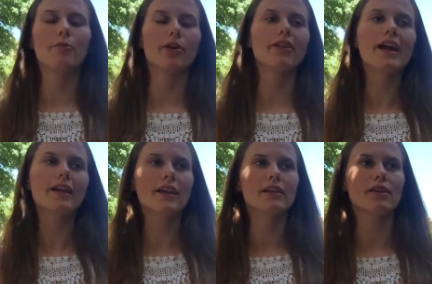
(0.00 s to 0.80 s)

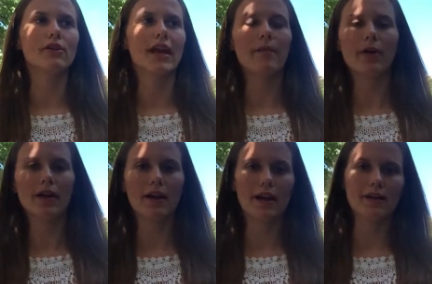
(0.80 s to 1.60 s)
Perlite is okay,
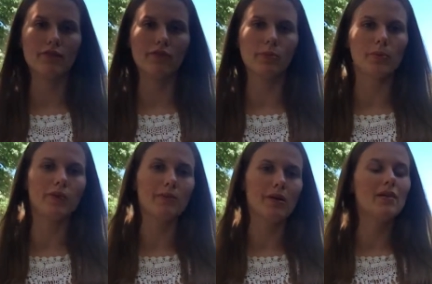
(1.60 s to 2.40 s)
but I definitely
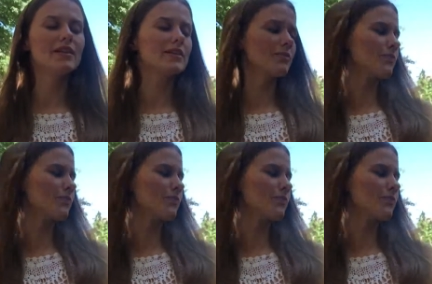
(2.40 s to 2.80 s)
prefer pumice.